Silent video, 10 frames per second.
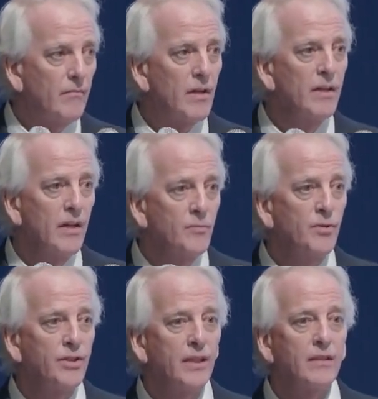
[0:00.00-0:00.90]
it has
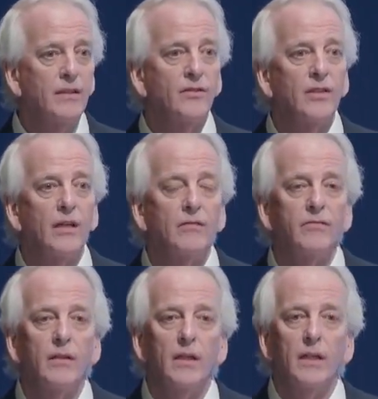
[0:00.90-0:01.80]
projected
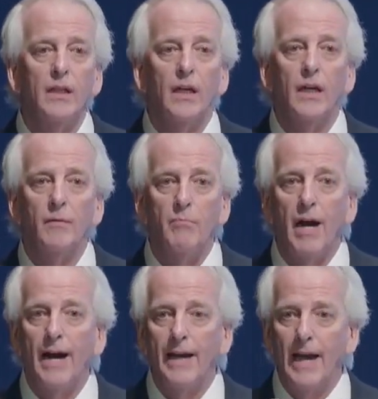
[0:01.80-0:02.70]
itself
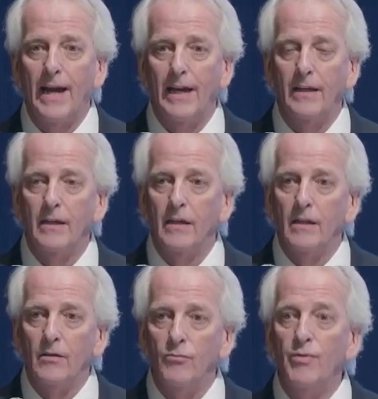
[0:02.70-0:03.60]
by a
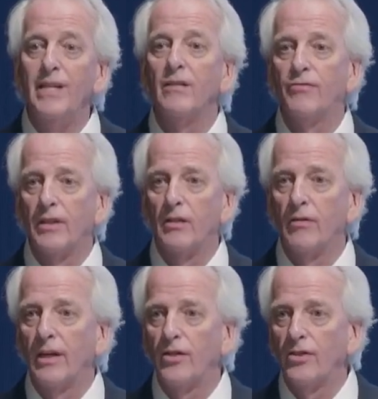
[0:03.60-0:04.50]

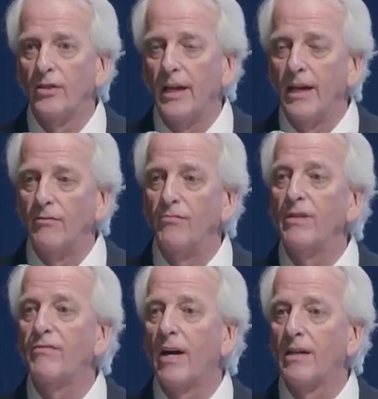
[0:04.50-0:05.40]
reinvigoration and
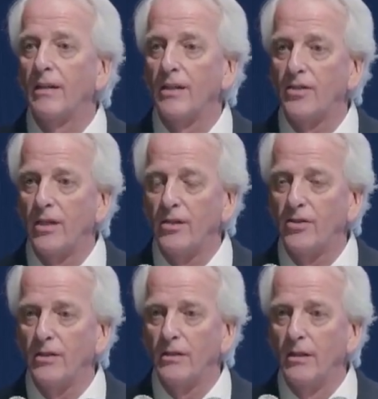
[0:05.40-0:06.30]

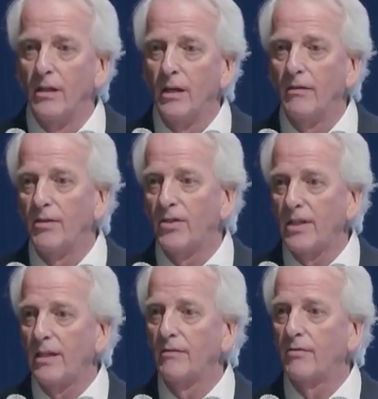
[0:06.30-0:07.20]
revitalization of a
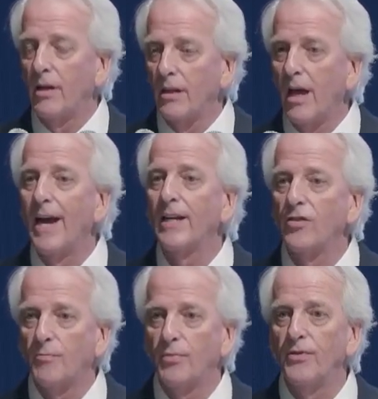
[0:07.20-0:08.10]
set of
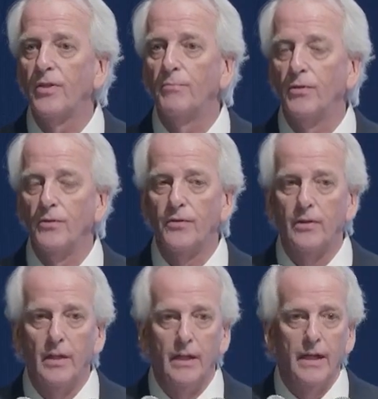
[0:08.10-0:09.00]
alliance principles
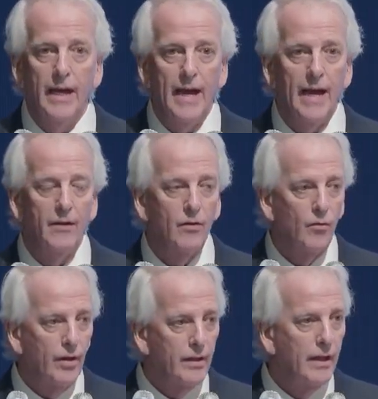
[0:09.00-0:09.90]
and
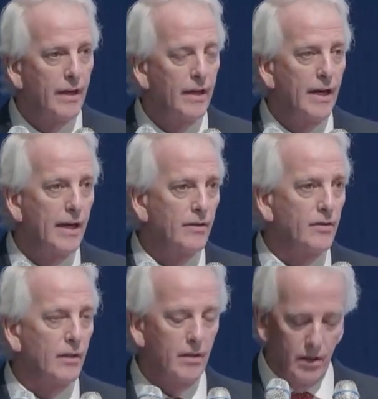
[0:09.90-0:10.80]

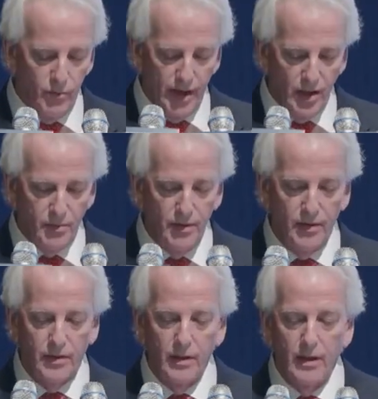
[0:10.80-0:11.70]

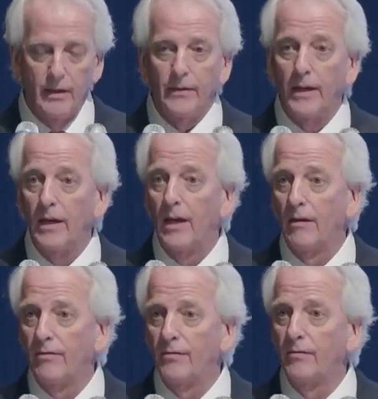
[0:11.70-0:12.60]
arrangements that
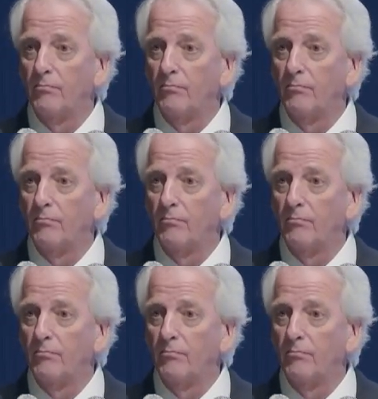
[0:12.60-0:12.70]
have